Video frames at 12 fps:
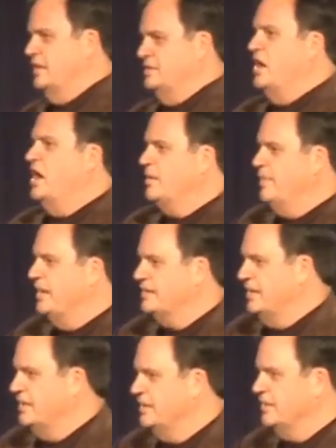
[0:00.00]
They talk
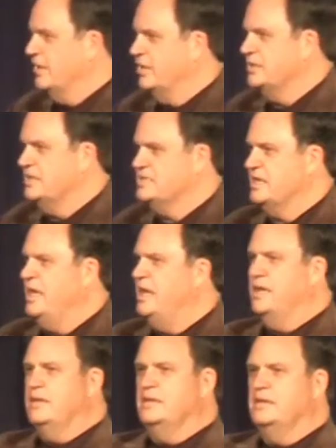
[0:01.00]
about that in there. They say,
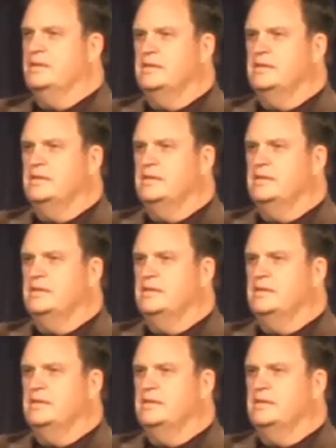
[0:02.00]
hey,